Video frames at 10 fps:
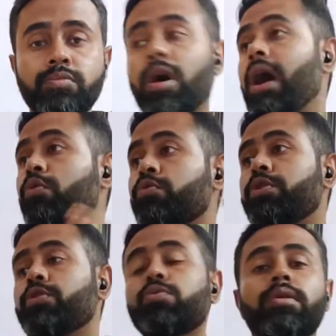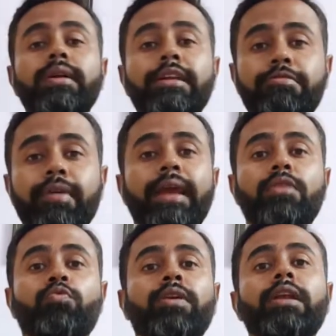Now, how would you
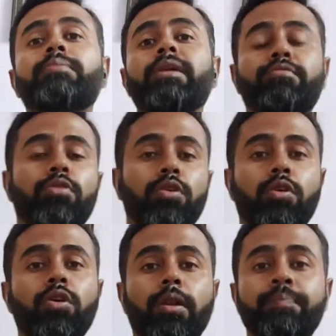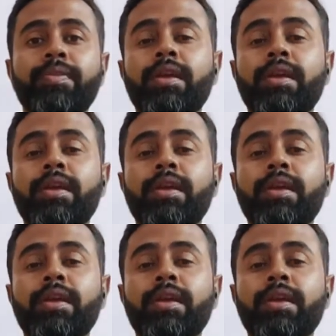define well-being for all?